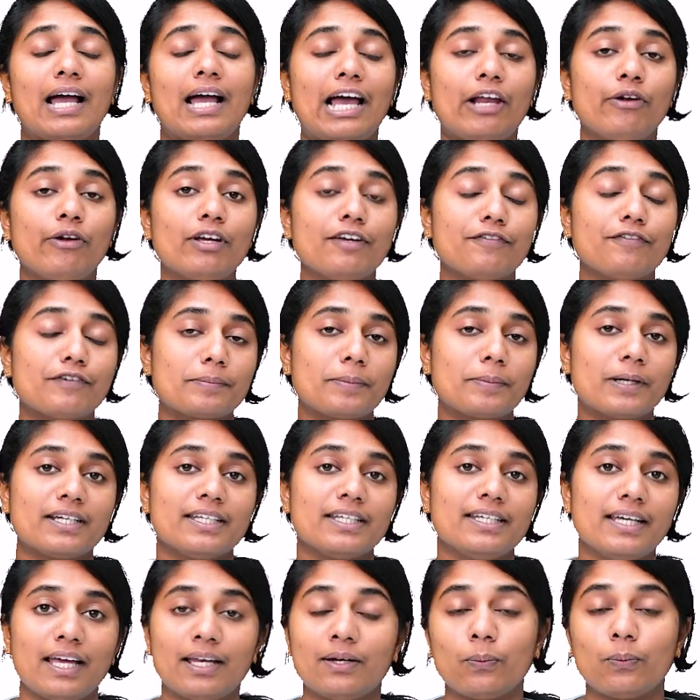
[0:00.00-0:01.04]
Hello
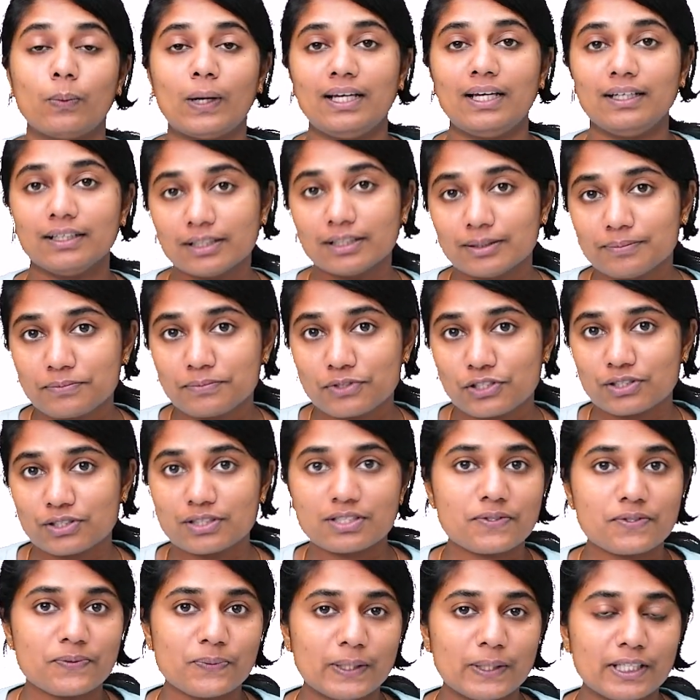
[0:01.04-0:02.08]
everybody and welcome to
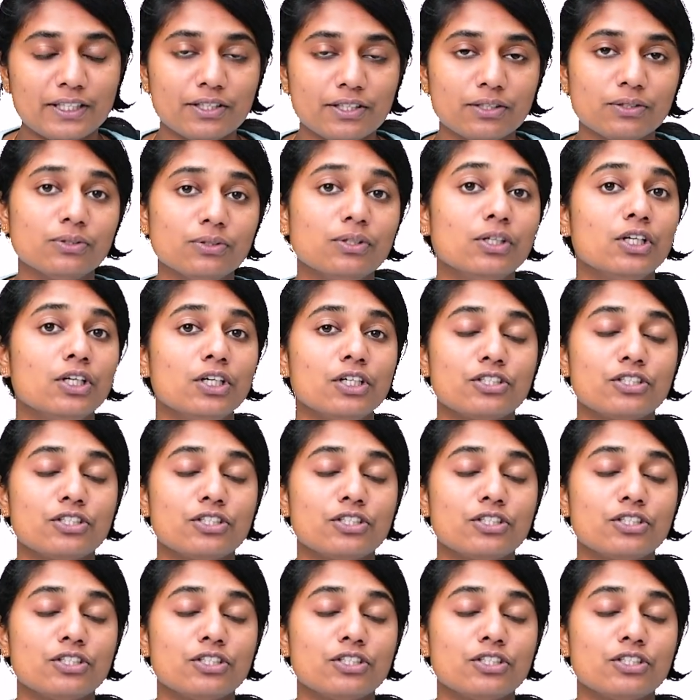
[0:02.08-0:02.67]
this video.